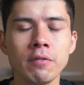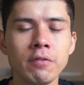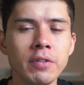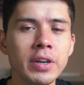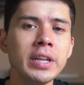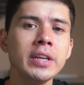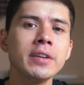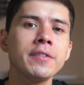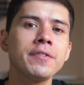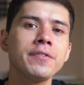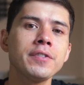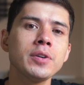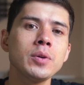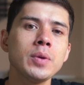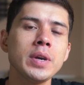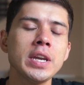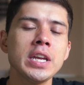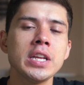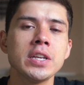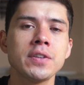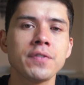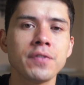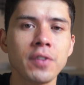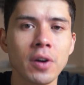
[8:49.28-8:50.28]
reading through
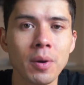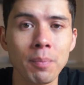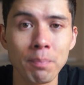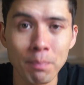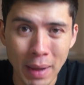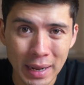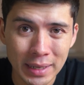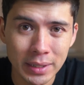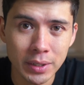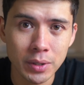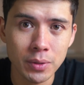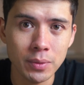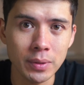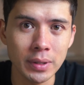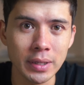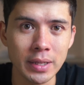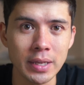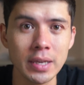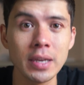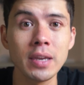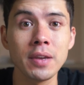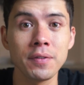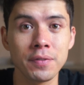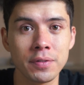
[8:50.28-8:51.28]
each form
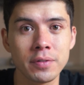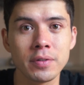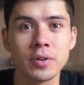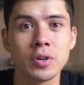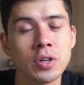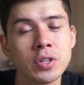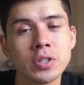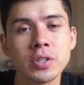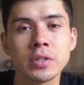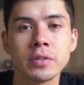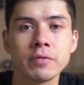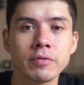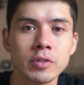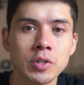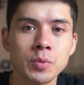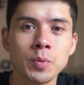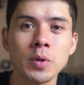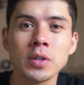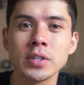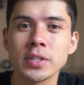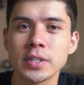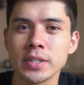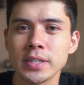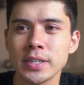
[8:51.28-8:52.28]
manually, if there are hundreds of
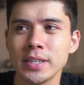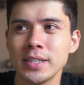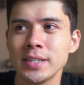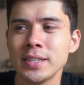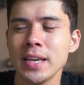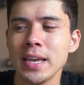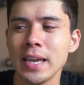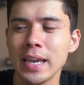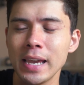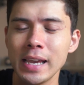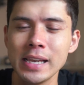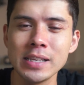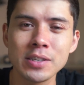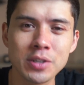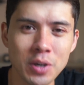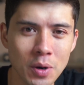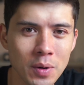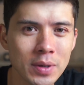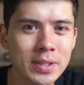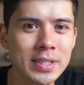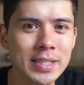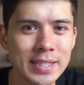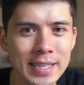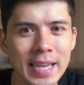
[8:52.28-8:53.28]
responses, is
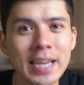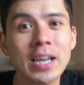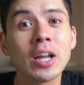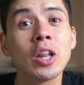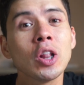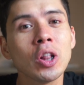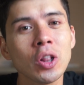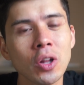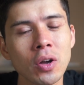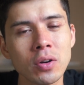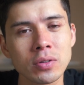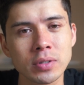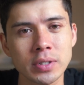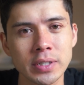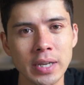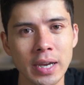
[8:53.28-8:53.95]
going to take a long